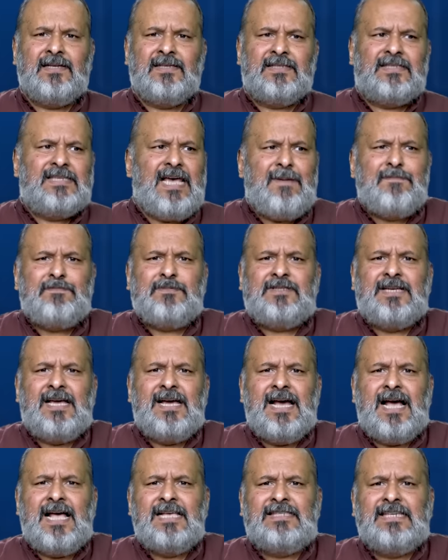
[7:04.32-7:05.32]
Sab
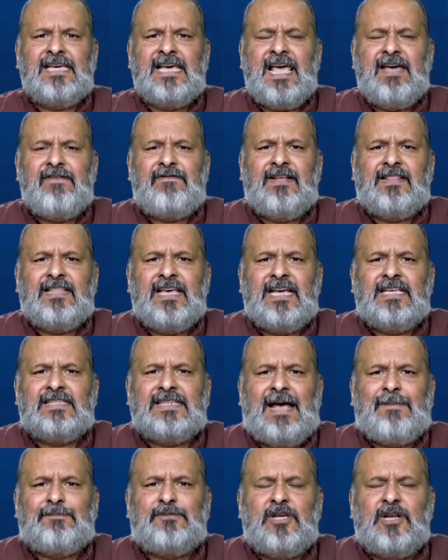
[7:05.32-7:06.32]
changasi, everything is
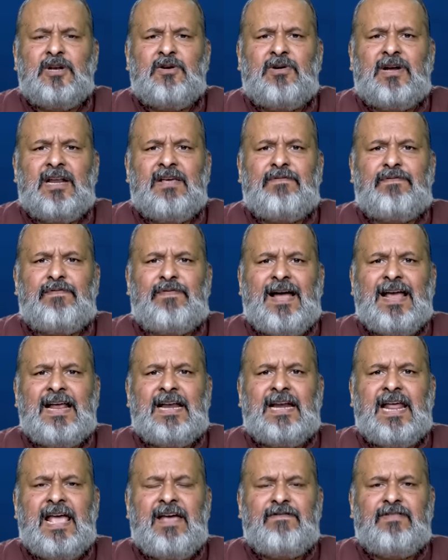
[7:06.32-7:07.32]
absolutely
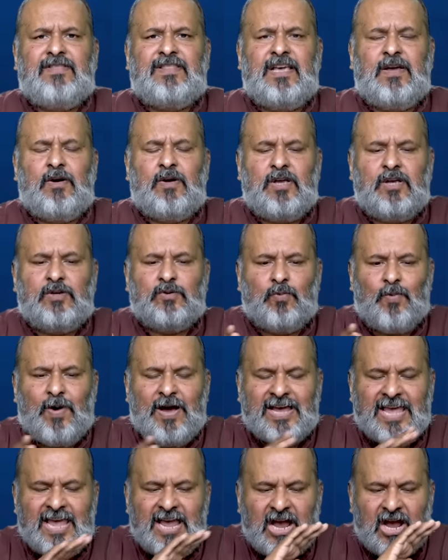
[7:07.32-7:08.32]
fine. Everything is
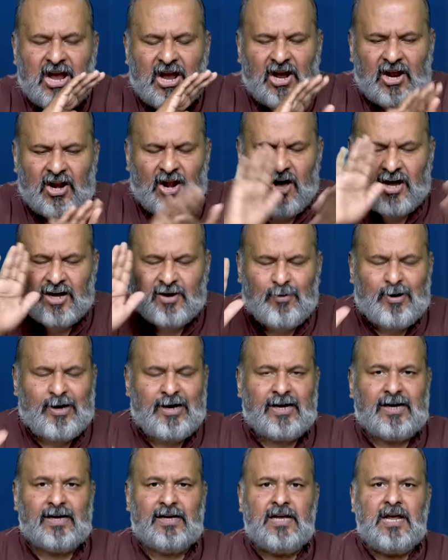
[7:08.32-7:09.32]
working
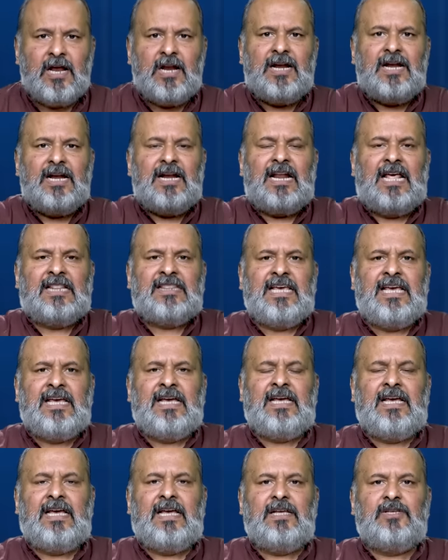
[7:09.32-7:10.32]
clockwork.
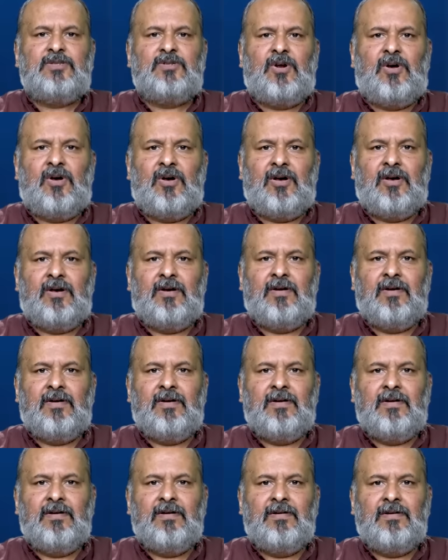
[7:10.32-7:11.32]
Nothing is wrong.
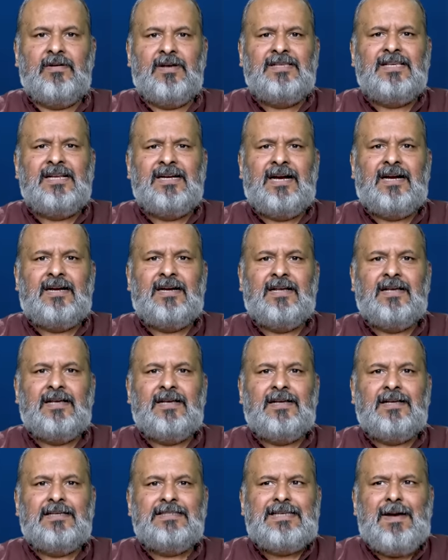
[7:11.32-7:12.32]
Isn't it?
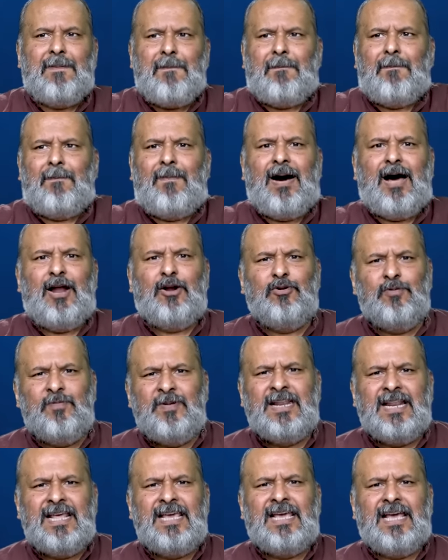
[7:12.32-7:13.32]
Jab malum
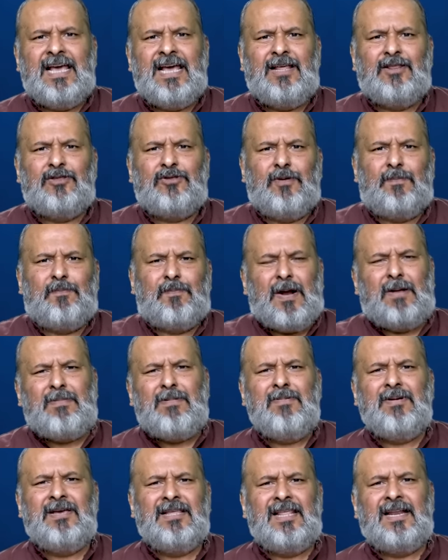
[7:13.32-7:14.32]
hi nahi hai, toh
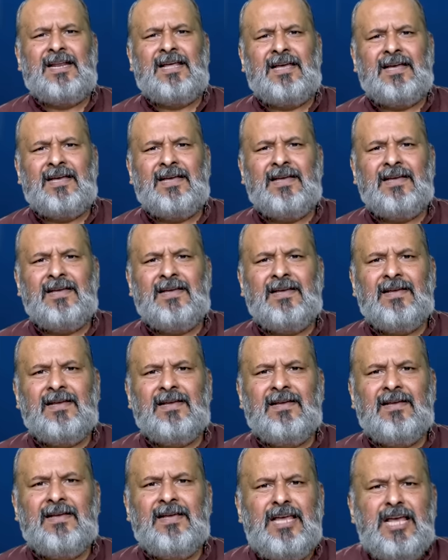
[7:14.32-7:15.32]
problem kidhar hai?
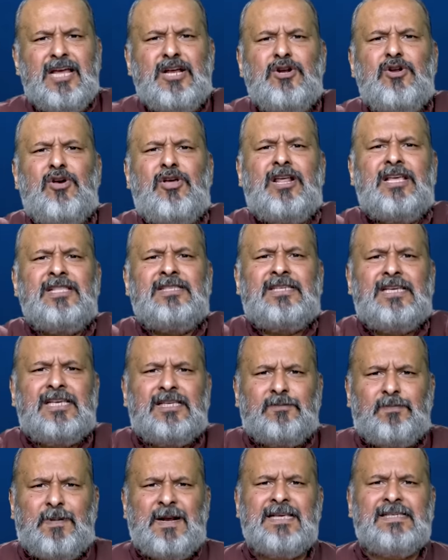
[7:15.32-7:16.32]
Ignorance
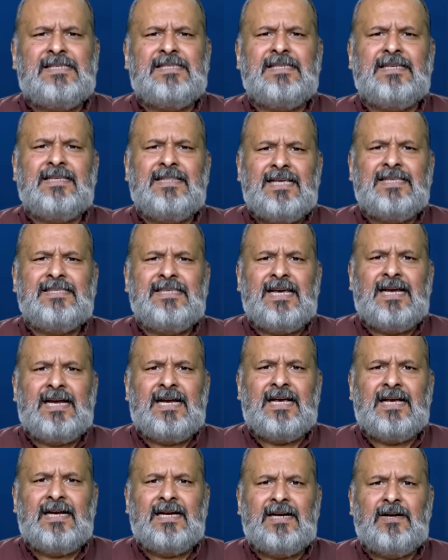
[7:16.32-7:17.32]
is bliss, they
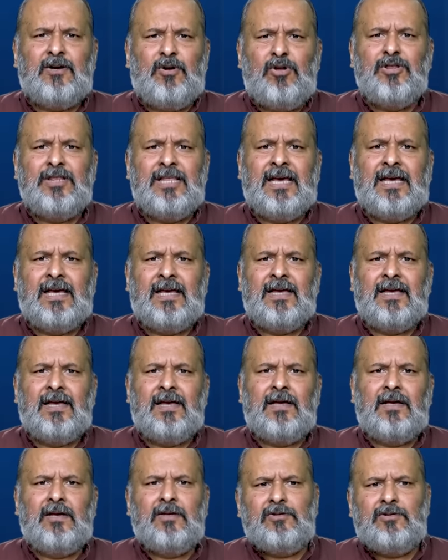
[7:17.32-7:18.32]
say, don't they?
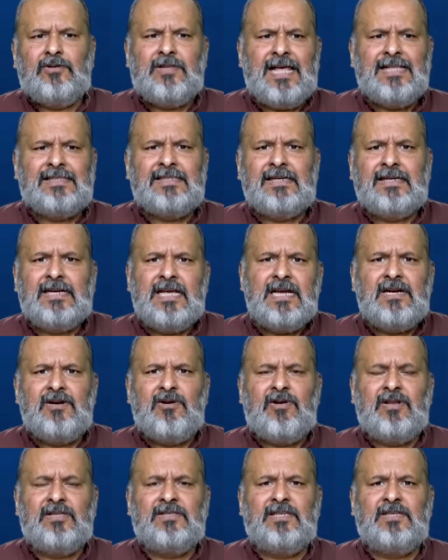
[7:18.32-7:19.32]
So that's it.
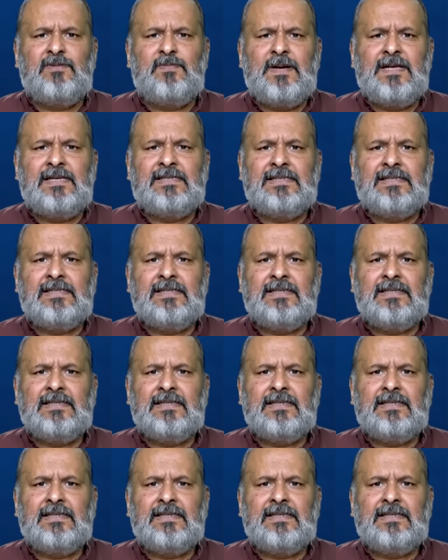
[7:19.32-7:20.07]
Ignorance is bliss.